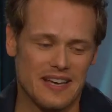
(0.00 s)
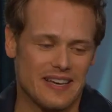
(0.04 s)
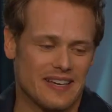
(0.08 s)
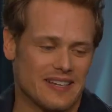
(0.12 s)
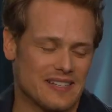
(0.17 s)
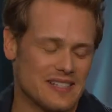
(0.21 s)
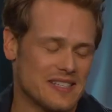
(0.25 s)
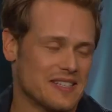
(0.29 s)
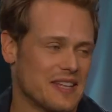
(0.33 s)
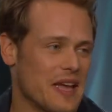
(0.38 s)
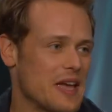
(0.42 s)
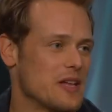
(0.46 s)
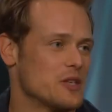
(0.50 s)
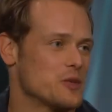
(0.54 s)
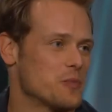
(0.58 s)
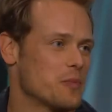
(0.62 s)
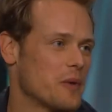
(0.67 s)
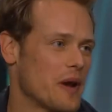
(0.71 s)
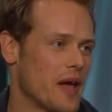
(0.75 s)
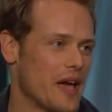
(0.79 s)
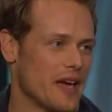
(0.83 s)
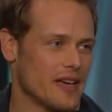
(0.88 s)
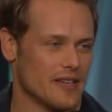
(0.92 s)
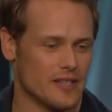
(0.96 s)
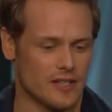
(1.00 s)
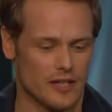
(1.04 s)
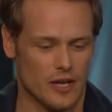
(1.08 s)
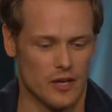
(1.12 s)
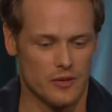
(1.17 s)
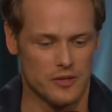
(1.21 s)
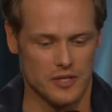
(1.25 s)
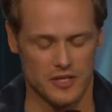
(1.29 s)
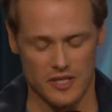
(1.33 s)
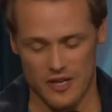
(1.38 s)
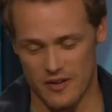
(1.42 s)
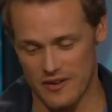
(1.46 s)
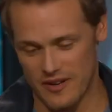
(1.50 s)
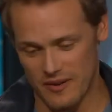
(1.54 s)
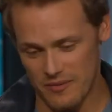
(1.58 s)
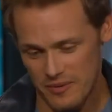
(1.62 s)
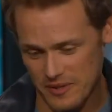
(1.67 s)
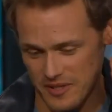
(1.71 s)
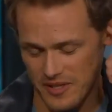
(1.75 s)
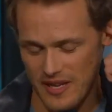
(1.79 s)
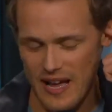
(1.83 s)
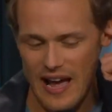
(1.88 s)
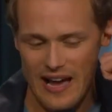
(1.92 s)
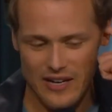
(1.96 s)
like a stage play, you know. So it
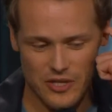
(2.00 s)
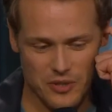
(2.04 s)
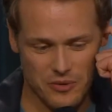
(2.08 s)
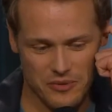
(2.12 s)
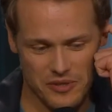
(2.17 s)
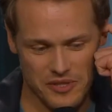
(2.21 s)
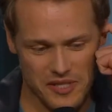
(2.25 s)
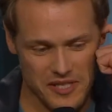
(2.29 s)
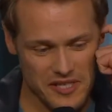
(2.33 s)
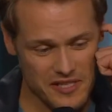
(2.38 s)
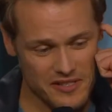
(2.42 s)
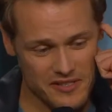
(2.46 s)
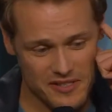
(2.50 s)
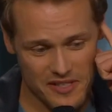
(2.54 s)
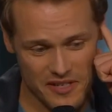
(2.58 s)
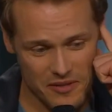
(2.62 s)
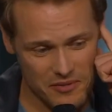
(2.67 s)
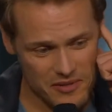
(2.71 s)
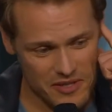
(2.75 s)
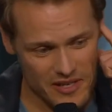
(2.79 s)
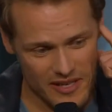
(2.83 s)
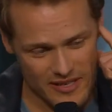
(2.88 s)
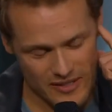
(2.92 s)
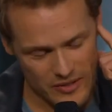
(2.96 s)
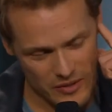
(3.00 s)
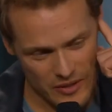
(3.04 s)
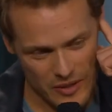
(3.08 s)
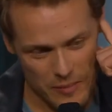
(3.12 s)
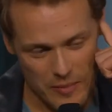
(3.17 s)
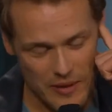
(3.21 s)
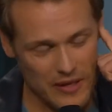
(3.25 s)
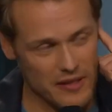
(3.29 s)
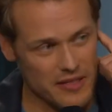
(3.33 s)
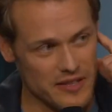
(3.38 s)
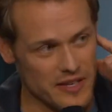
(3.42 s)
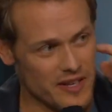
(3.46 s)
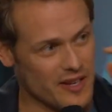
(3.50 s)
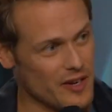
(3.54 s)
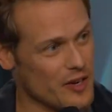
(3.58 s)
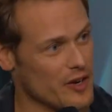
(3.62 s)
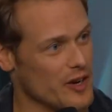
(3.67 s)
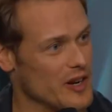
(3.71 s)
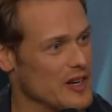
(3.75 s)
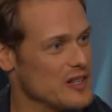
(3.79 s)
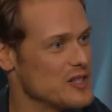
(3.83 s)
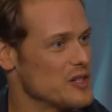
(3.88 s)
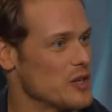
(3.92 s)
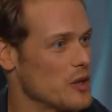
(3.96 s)
was actual scenes. It was like doing a bit of theater,
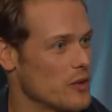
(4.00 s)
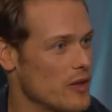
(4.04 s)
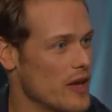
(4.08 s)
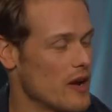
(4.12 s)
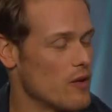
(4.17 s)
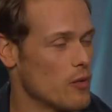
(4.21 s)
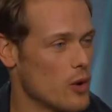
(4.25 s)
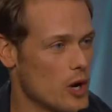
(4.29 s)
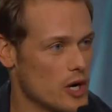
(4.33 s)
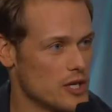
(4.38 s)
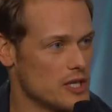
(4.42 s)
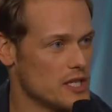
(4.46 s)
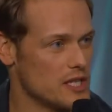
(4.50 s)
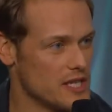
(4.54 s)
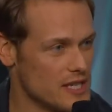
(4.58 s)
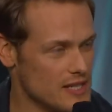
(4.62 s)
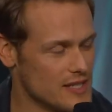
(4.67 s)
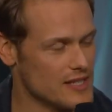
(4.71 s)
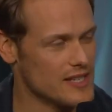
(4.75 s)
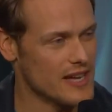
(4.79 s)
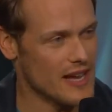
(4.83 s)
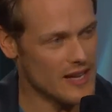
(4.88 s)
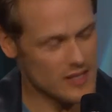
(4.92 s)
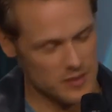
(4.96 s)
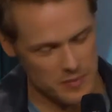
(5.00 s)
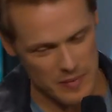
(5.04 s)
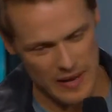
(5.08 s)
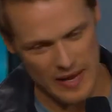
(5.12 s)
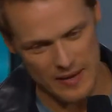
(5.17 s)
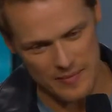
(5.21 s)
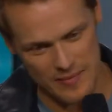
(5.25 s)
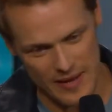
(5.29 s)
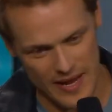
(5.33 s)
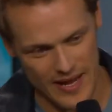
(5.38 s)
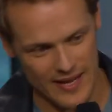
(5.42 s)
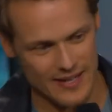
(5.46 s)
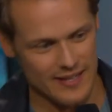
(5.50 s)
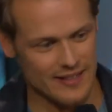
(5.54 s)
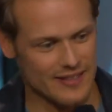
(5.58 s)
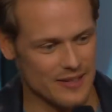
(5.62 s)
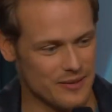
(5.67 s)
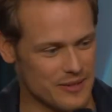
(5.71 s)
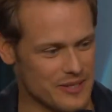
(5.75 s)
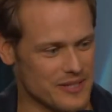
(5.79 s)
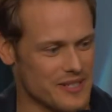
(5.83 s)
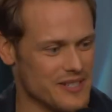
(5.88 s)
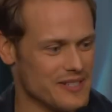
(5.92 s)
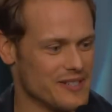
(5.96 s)
and so there were mm -hmm. scenes as Batman and there
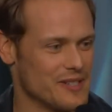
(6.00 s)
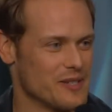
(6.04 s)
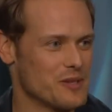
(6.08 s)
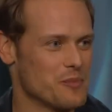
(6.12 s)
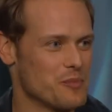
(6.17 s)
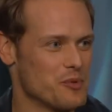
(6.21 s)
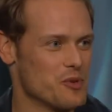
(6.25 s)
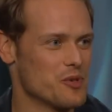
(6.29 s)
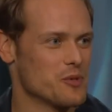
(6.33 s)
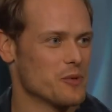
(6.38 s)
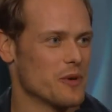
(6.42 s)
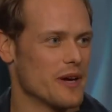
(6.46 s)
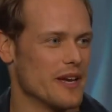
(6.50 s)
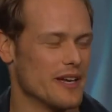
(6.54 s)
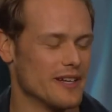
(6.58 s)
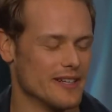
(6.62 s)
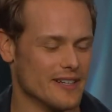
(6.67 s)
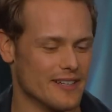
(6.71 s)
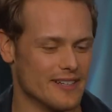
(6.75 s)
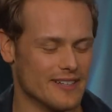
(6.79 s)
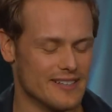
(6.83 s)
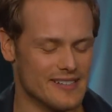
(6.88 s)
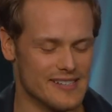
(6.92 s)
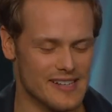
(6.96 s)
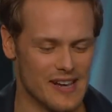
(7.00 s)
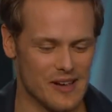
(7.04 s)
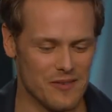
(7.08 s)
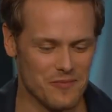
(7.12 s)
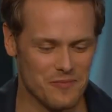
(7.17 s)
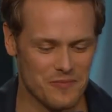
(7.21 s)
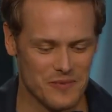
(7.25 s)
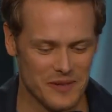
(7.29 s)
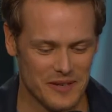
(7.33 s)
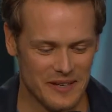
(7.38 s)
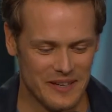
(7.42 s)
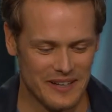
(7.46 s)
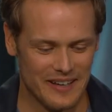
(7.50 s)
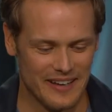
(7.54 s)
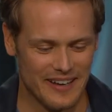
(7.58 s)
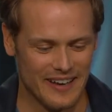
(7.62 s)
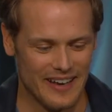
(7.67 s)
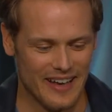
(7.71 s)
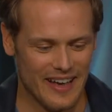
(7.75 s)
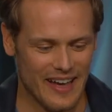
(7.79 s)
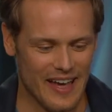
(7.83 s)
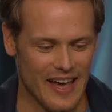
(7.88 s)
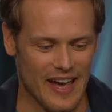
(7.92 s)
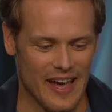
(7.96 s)
were scenes as Bruce Wayne, and. Um,
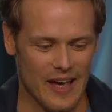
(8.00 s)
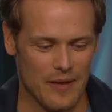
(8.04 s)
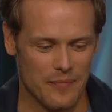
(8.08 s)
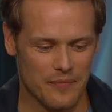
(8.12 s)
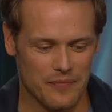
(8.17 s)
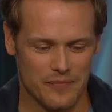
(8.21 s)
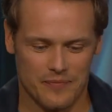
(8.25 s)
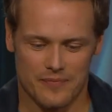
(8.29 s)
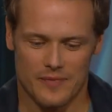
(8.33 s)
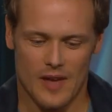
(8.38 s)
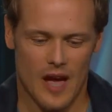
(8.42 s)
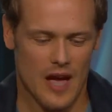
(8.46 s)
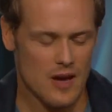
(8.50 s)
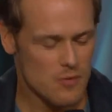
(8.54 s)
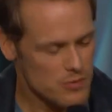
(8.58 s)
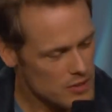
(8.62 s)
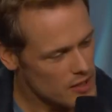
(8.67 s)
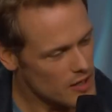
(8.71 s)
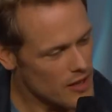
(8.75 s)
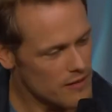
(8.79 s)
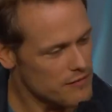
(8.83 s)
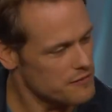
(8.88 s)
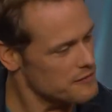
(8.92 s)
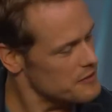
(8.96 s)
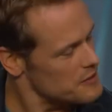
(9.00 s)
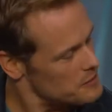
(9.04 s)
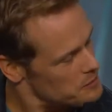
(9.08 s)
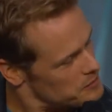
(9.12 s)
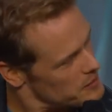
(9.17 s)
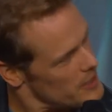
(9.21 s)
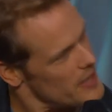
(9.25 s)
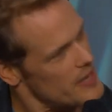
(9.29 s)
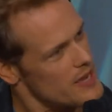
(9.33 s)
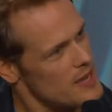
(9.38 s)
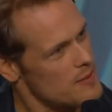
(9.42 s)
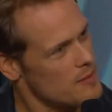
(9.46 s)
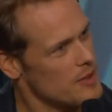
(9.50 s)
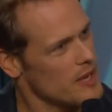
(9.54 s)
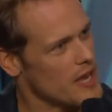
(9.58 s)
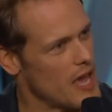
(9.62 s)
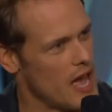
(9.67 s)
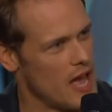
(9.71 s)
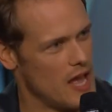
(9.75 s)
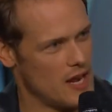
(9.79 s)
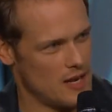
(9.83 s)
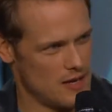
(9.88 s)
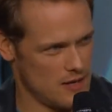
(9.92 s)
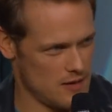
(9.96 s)
um, I would love to play him
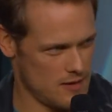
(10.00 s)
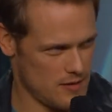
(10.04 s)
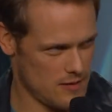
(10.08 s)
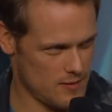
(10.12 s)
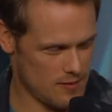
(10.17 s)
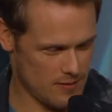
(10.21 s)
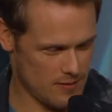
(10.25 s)
again.